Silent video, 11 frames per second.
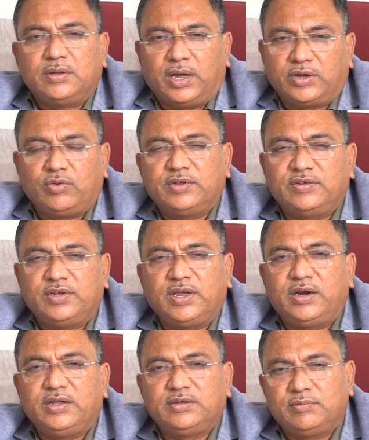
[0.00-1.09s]
actually the
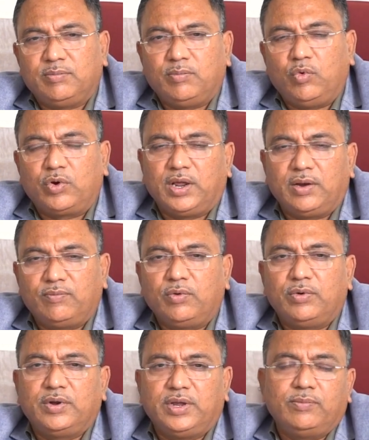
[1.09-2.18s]
CRD is more helpful
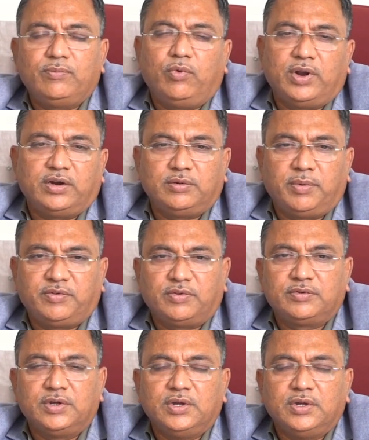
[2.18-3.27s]
in food allergy patients.